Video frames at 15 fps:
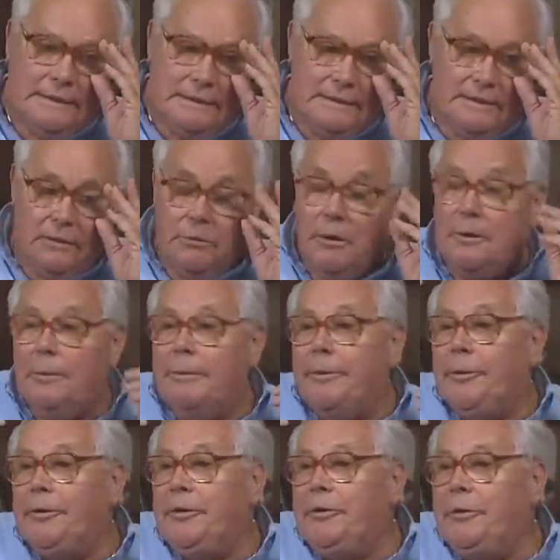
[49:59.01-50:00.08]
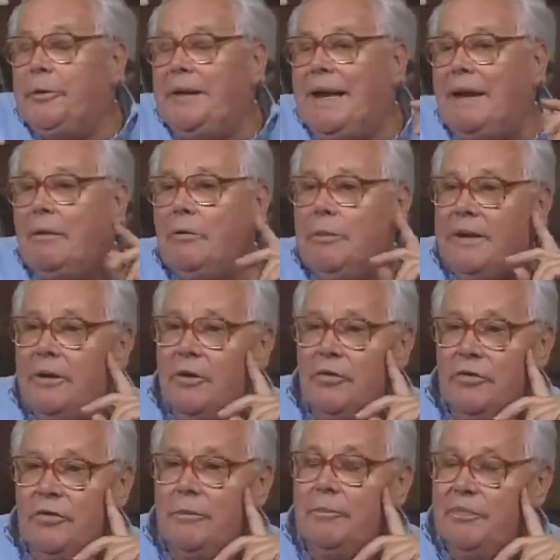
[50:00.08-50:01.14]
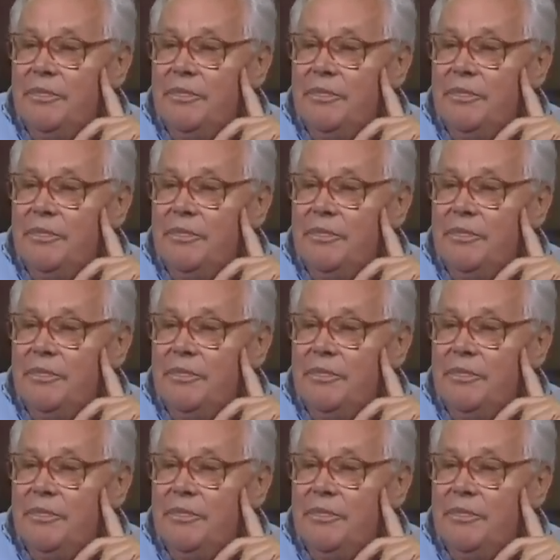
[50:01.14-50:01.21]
He said, what are we going to do now? Because,